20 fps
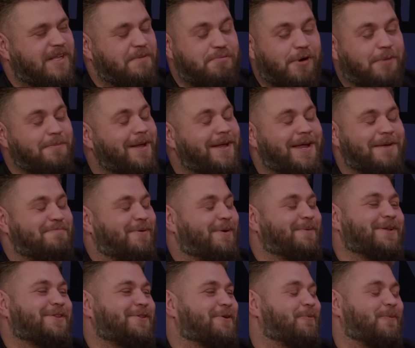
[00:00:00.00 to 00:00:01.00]
We just don't have the
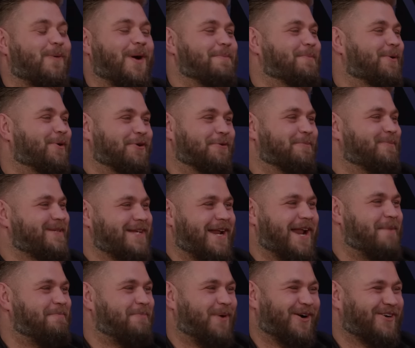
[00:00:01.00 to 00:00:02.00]
time to do way more numbers
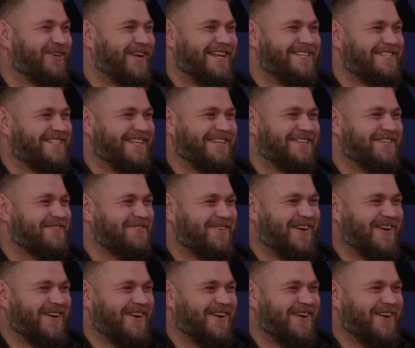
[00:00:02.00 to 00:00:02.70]
on our podcast than